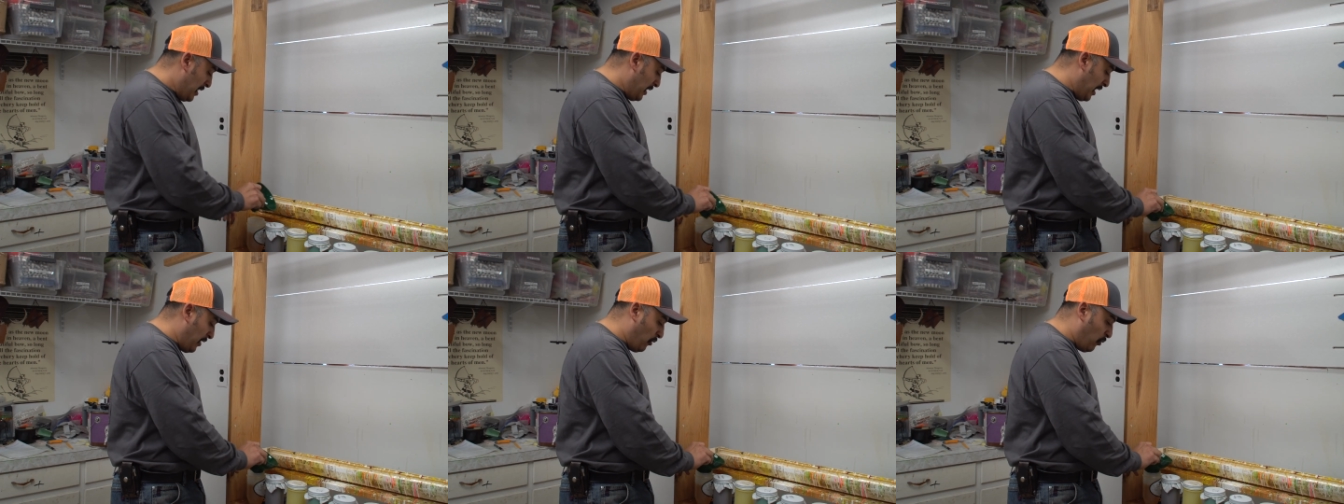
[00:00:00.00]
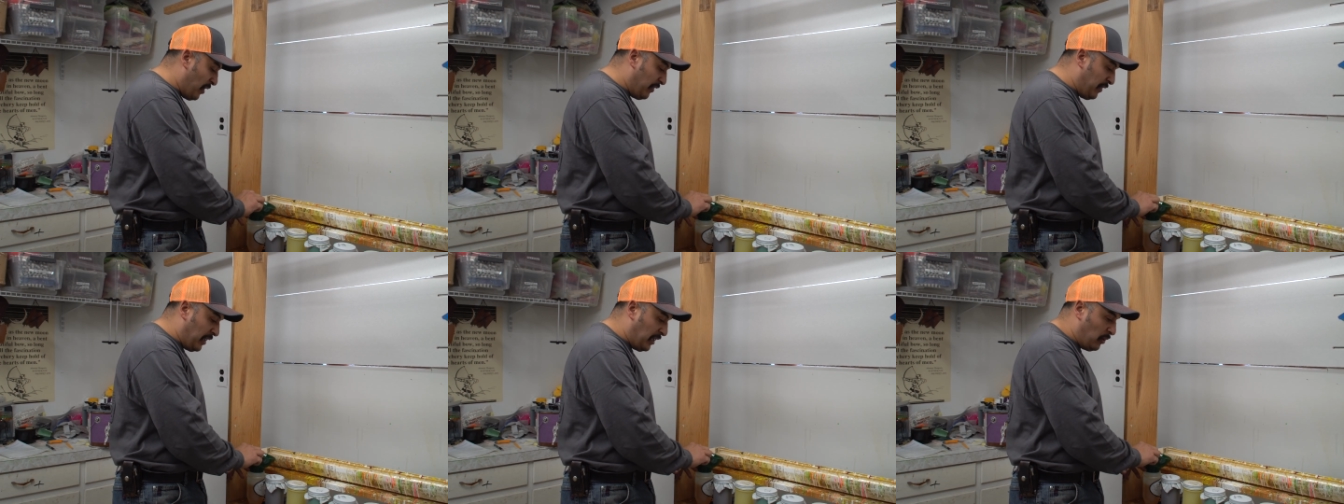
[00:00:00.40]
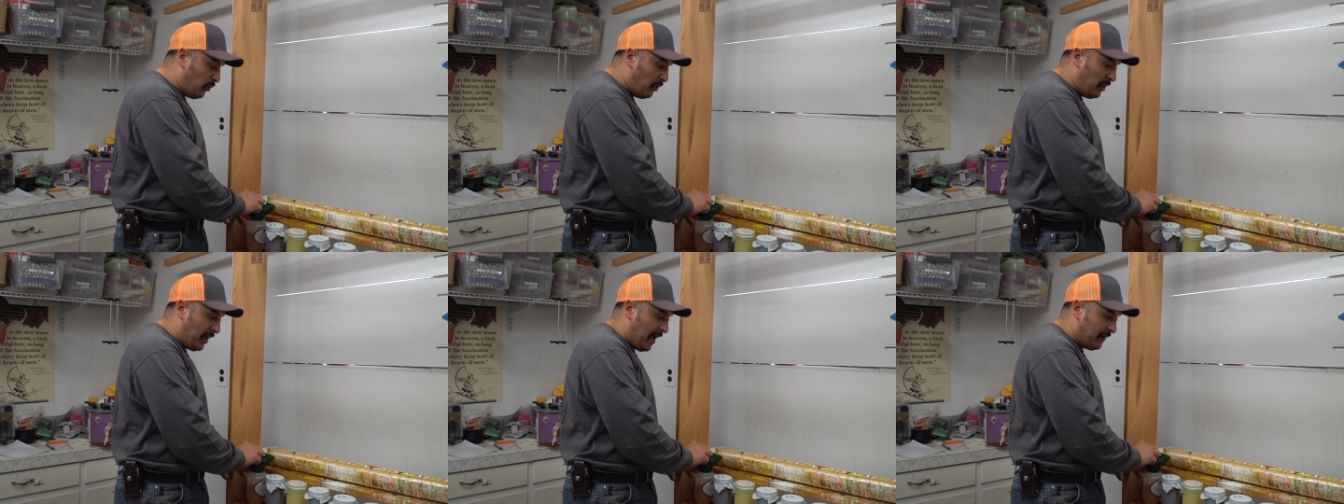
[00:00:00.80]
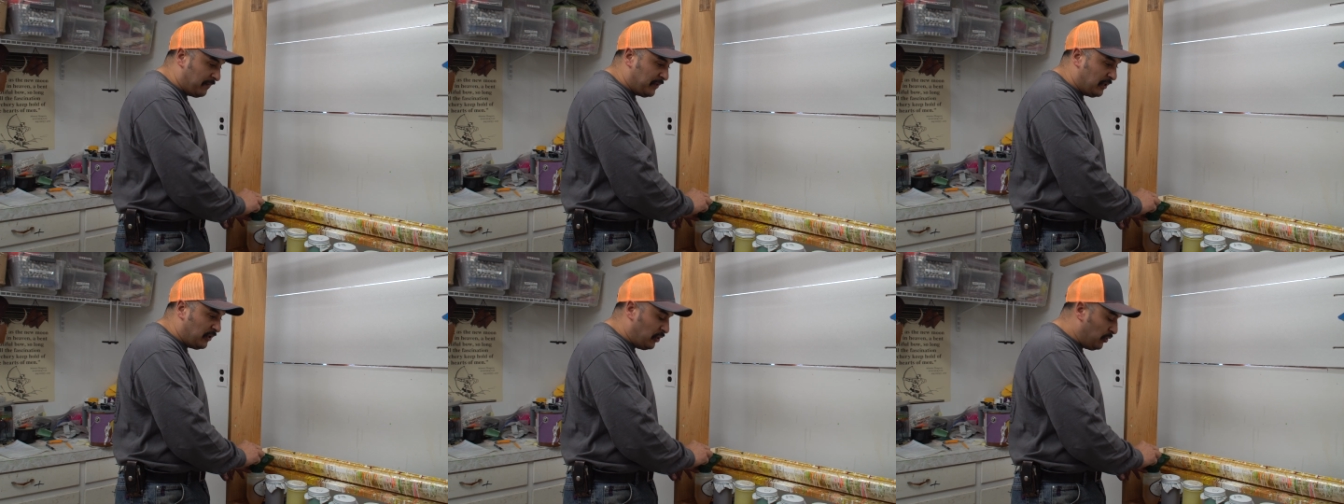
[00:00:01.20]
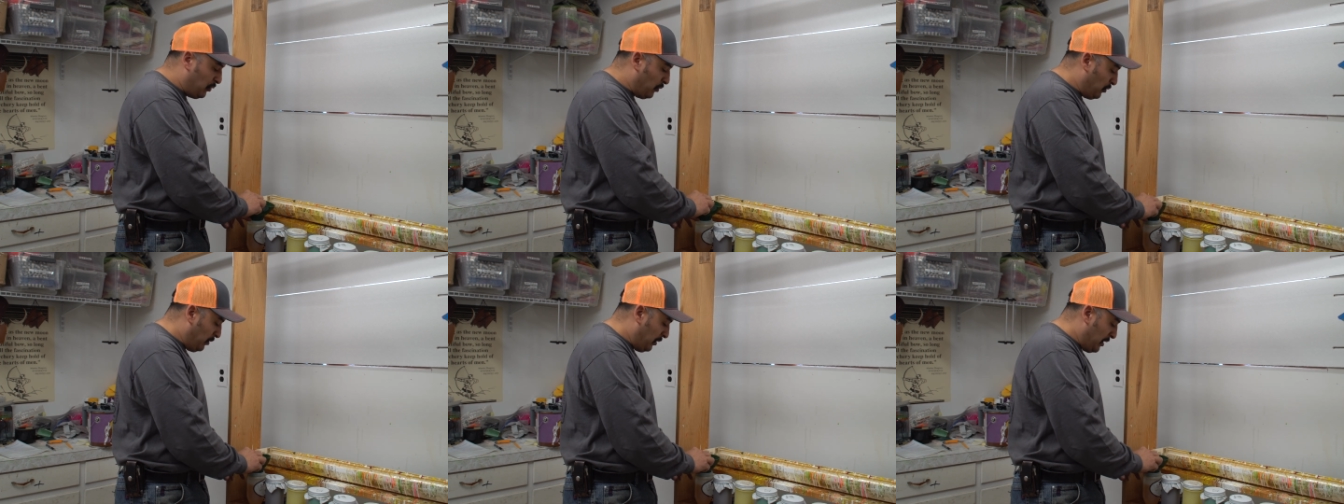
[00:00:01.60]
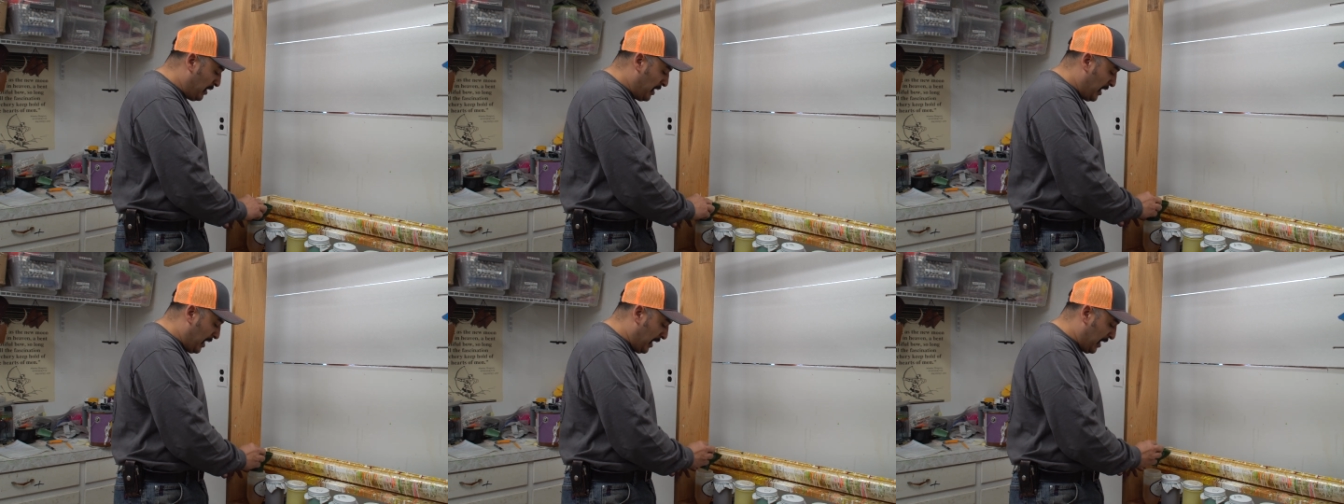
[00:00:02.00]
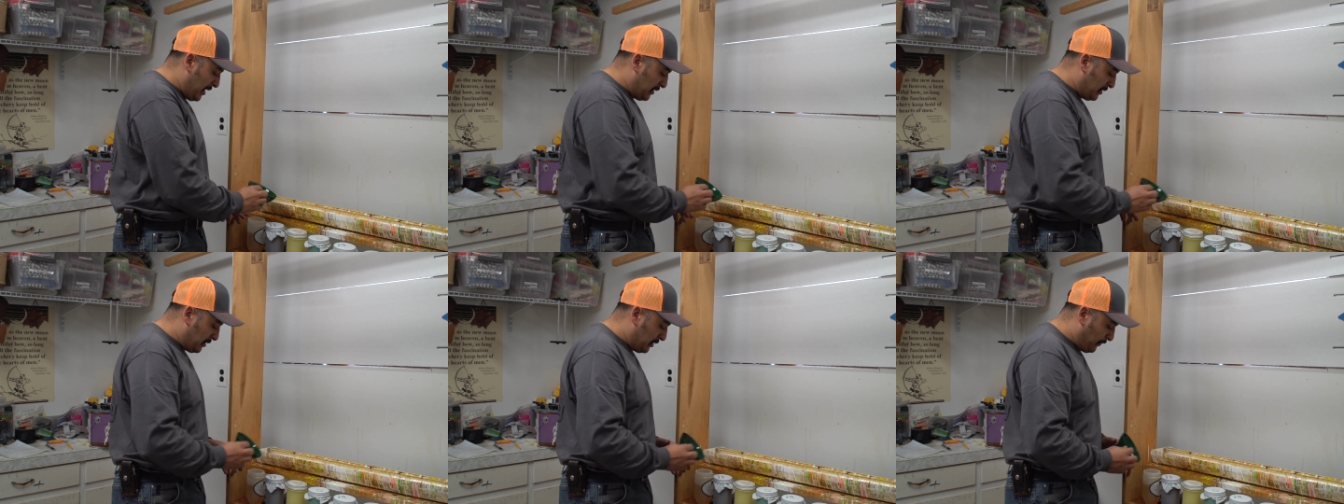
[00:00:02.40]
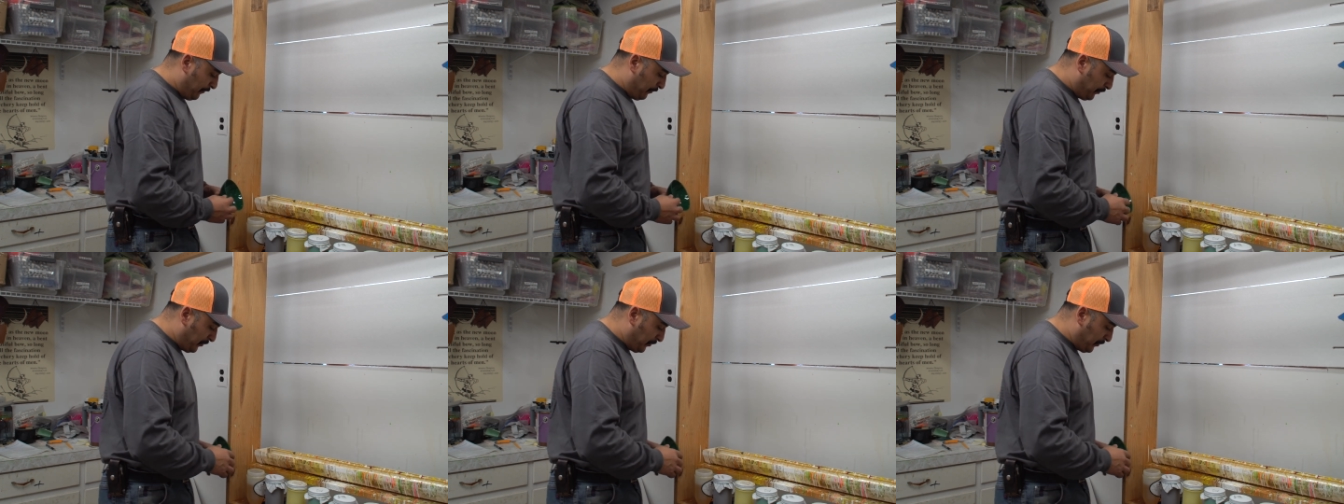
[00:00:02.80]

Now the one thing you will have to do is